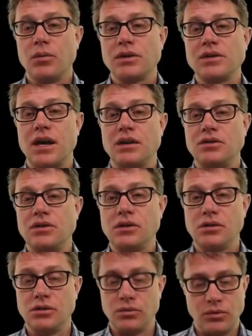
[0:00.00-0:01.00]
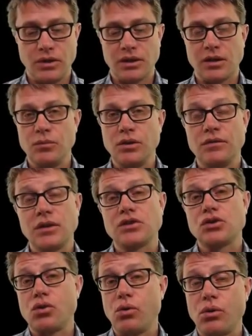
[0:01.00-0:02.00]
What does that do? Well, it can move
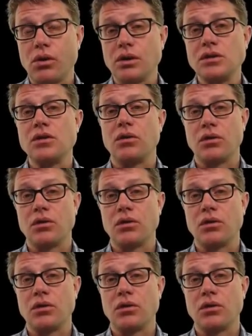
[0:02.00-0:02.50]
us towards